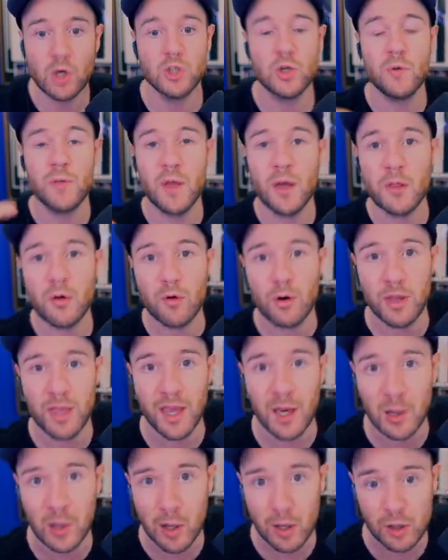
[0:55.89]
Because on the other
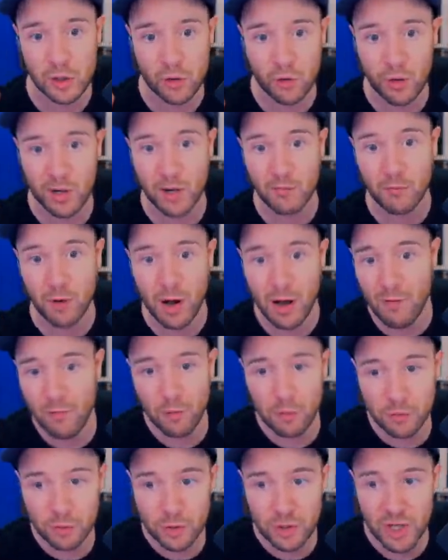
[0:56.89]
account, I was grinding
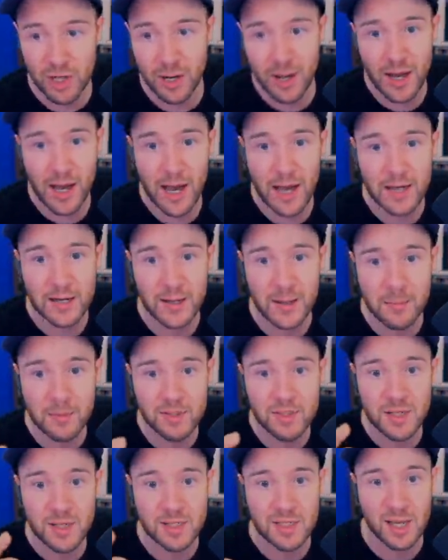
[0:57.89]
rivals and I had him
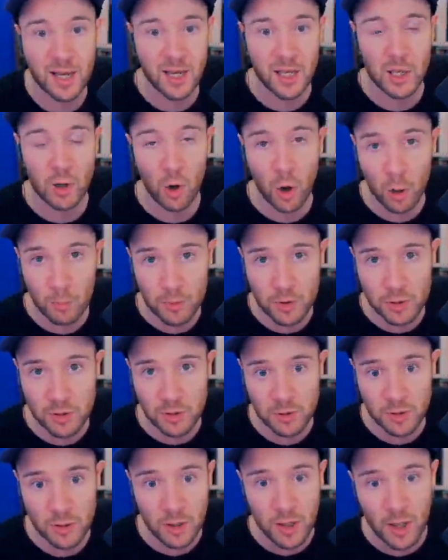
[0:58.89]
as the attacking
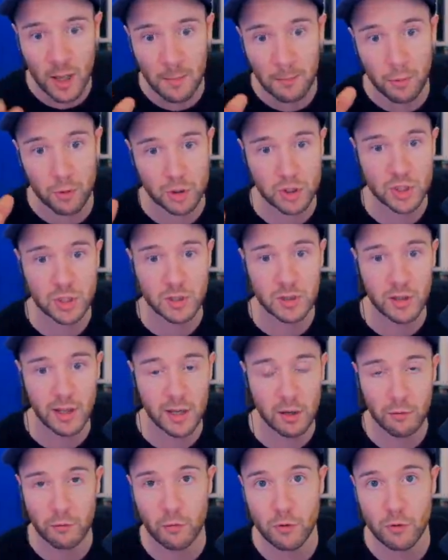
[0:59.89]
option, pushing like